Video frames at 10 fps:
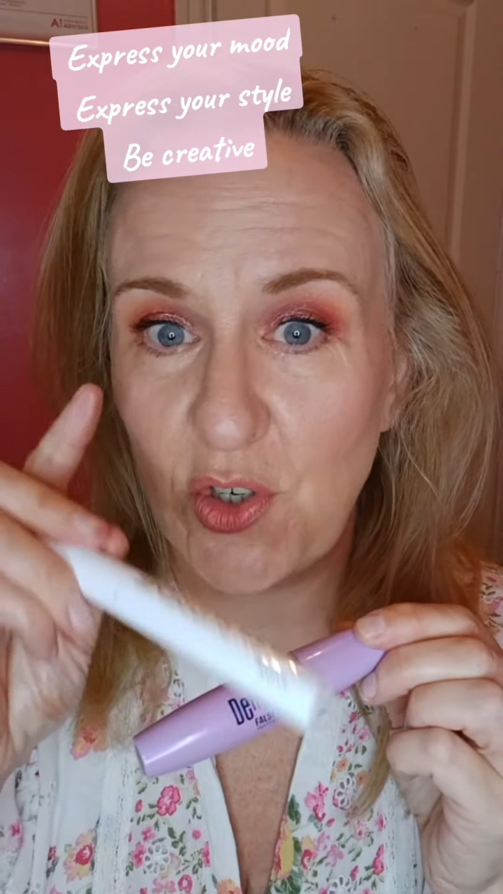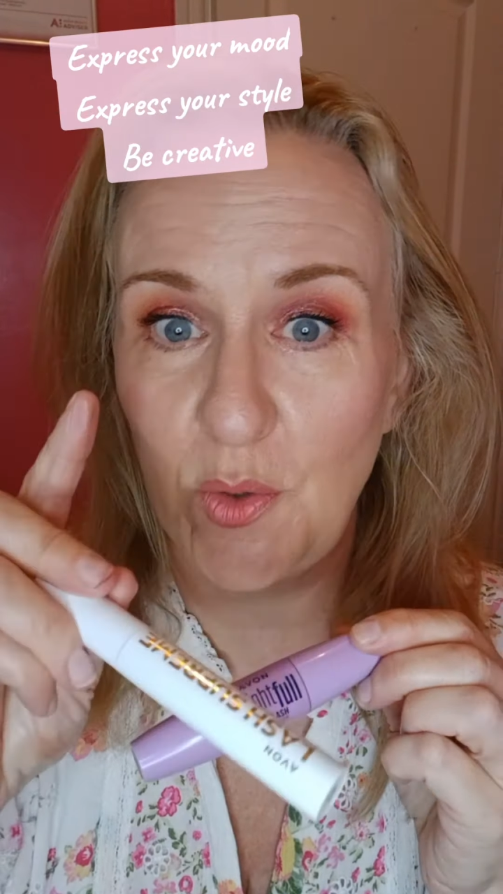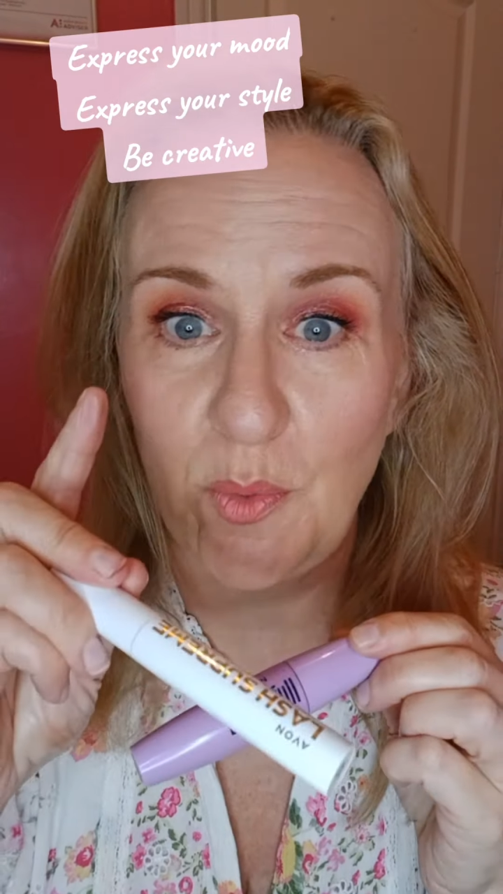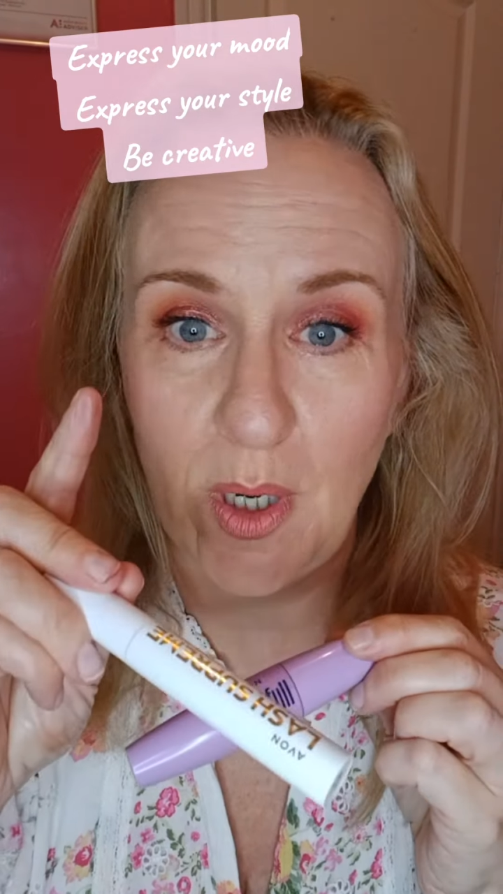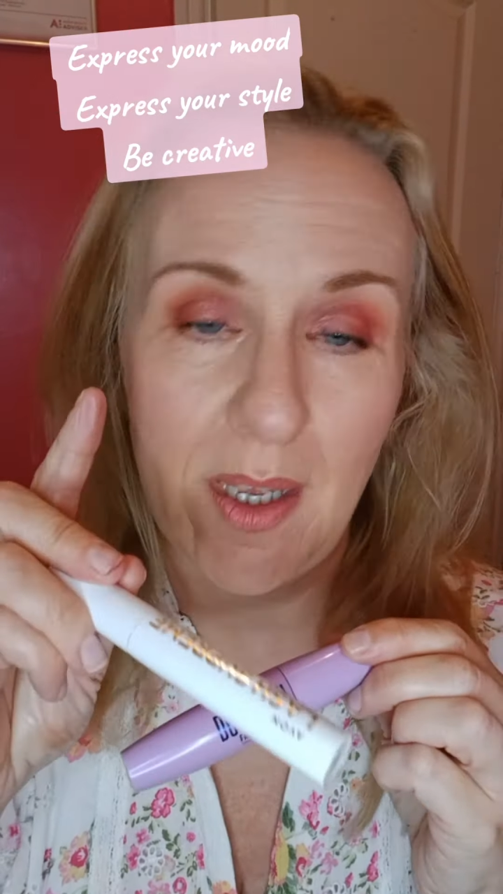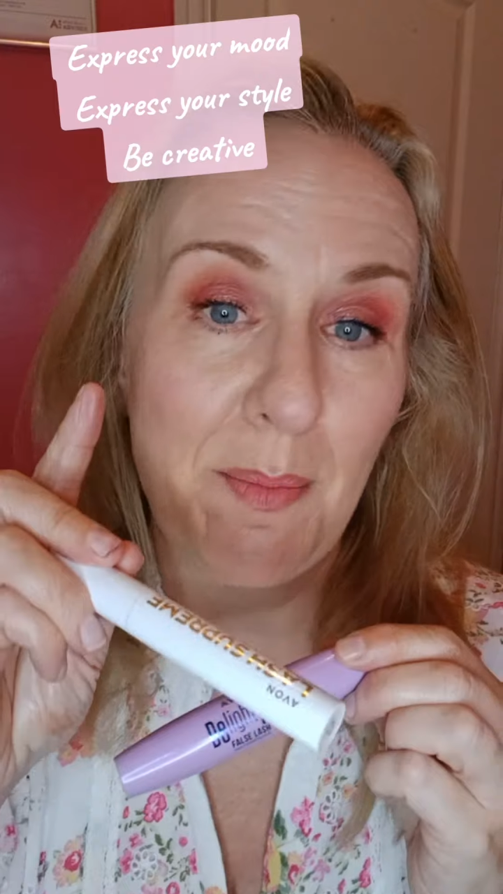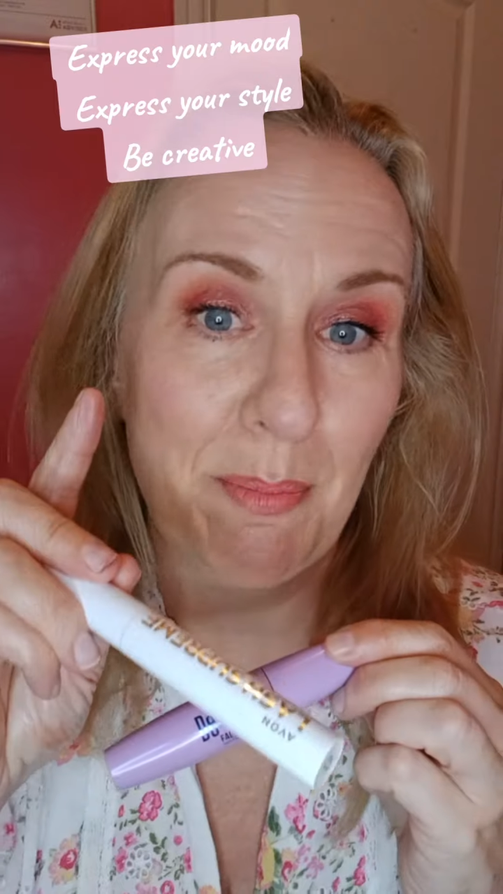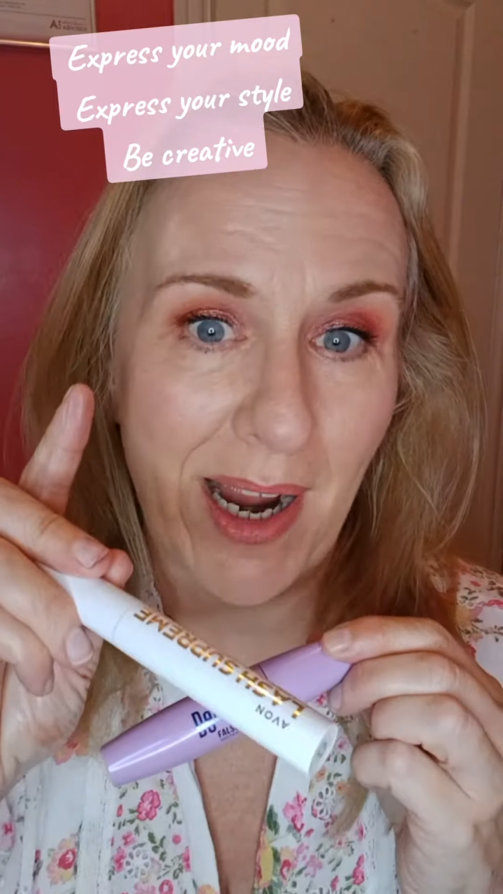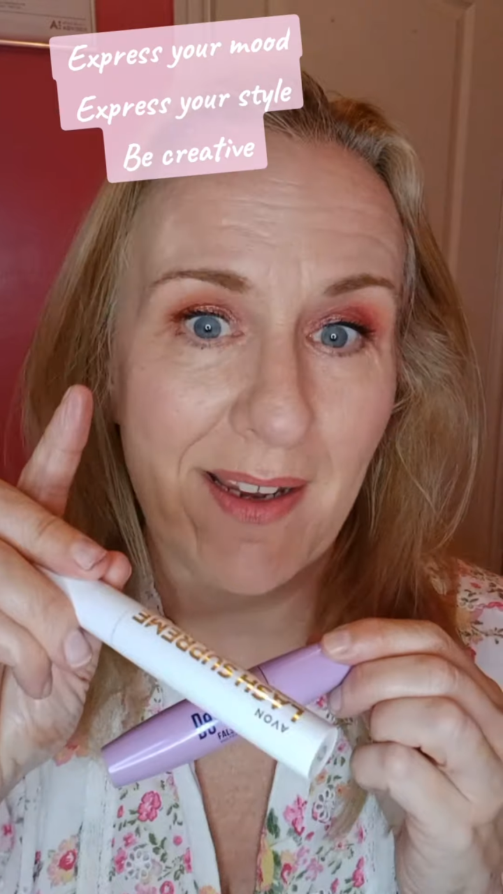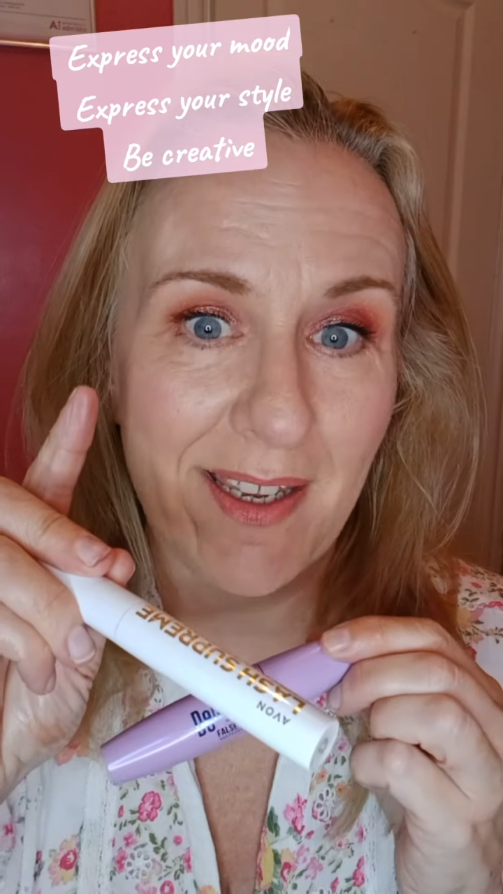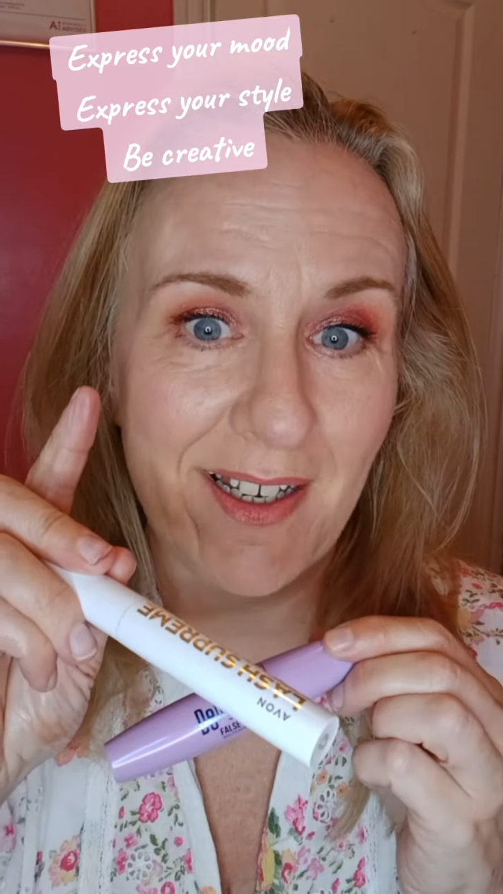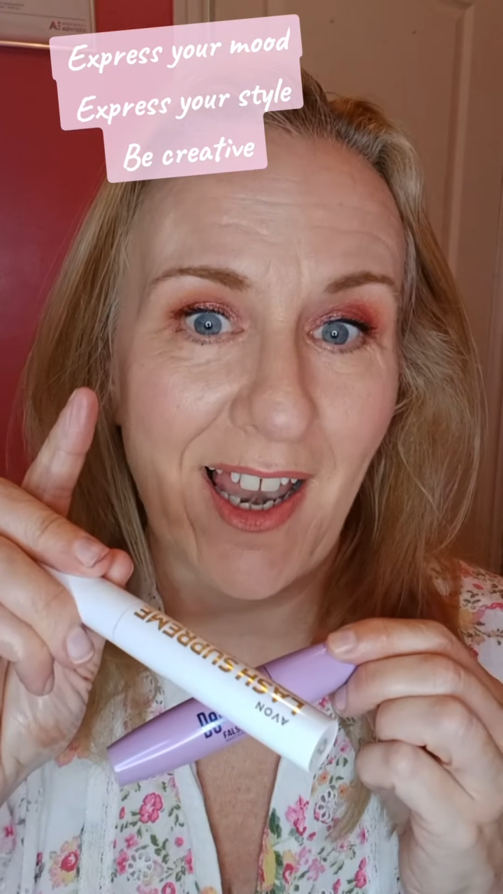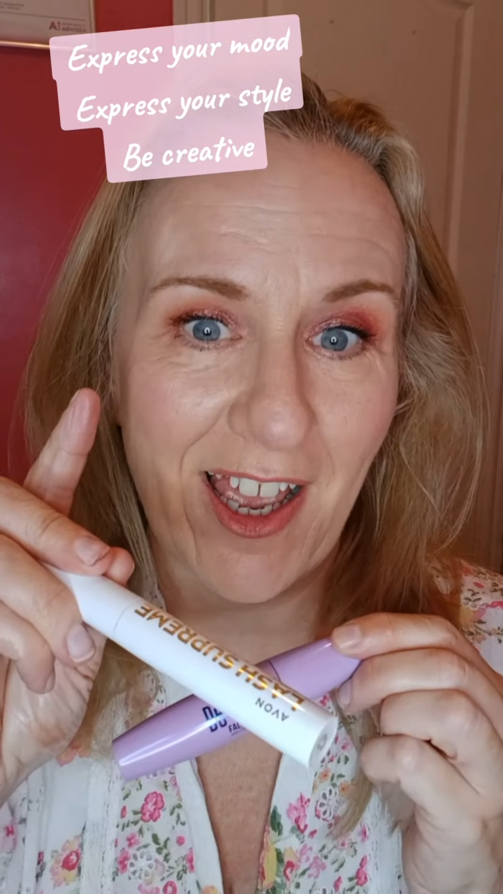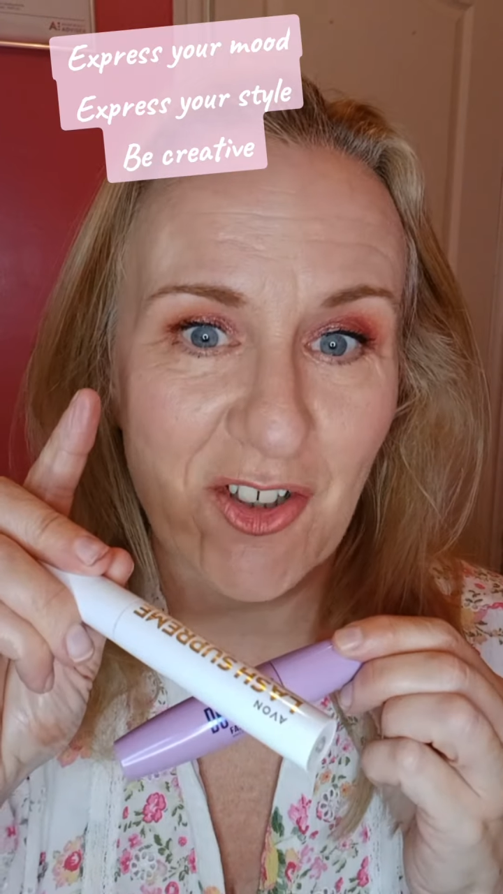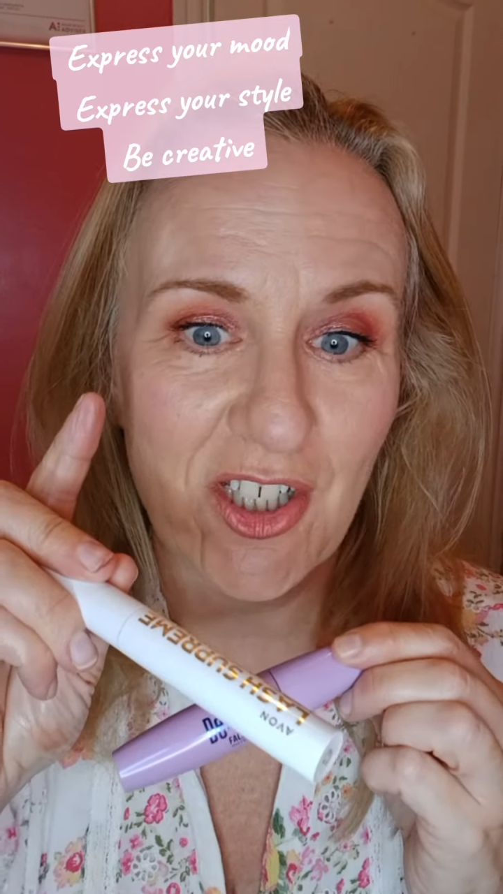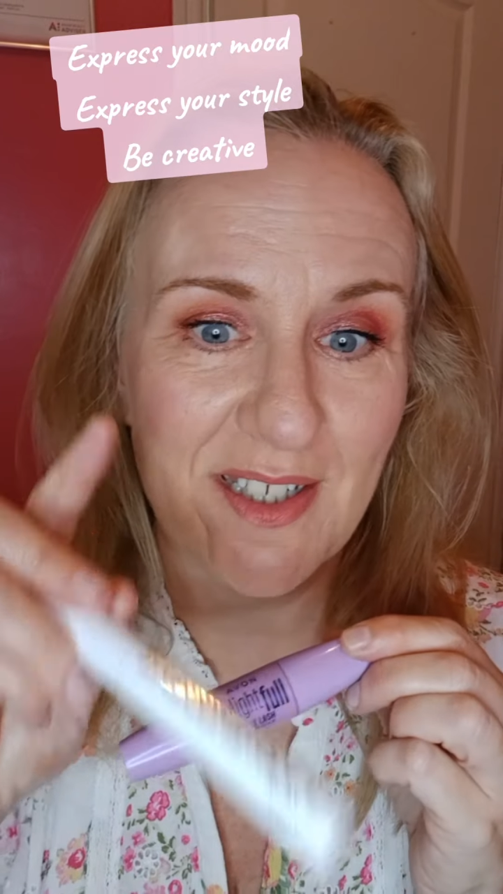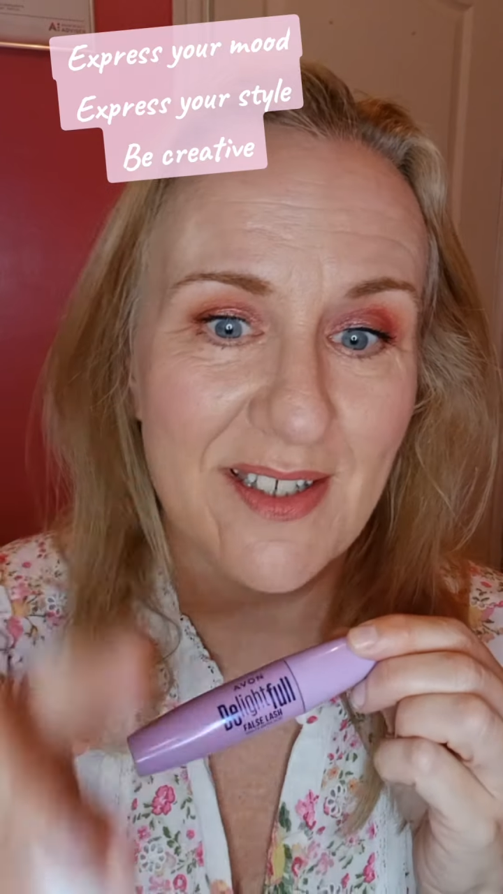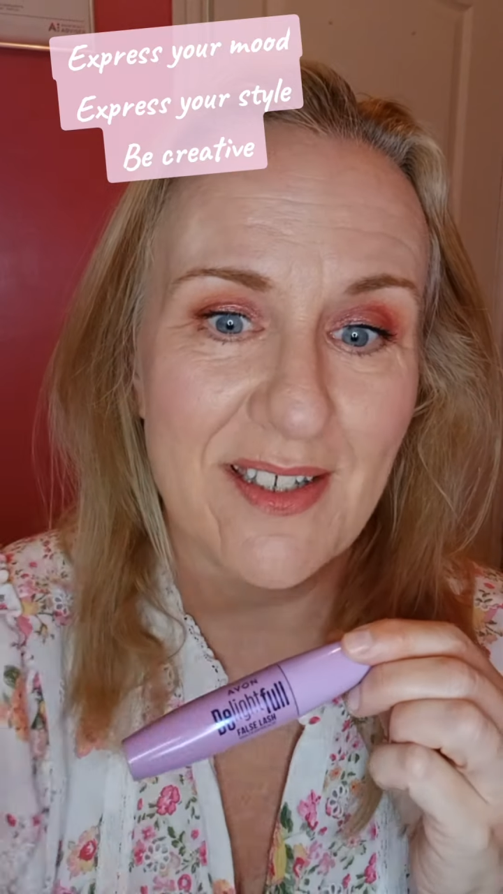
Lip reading: to banging lashes.